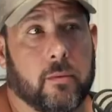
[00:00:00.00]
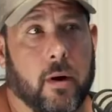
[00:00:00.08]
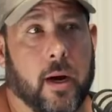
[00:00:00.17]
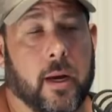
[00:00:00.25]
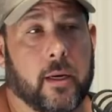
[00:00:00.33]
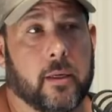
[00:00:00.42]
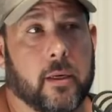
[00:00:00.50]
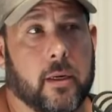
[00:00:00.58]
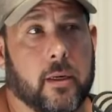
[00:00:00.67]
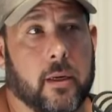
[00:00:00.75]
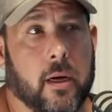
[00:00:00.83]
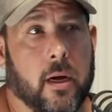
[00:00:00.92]
right?
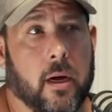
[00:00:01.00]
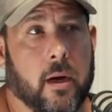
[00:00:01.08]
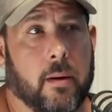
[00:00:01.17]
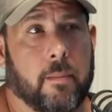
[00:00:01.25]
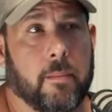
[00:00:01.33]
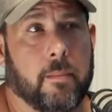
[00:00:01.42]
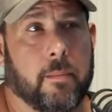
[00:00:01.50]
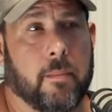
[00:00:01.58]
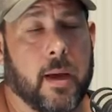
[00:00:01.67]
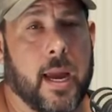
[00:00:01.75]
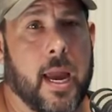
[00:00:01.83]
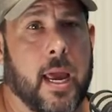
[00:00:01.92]

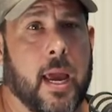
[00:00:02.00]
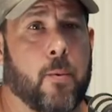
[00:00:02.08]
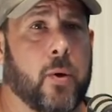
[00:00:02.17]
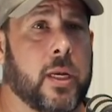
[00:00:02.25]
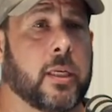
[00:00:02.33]
And we did.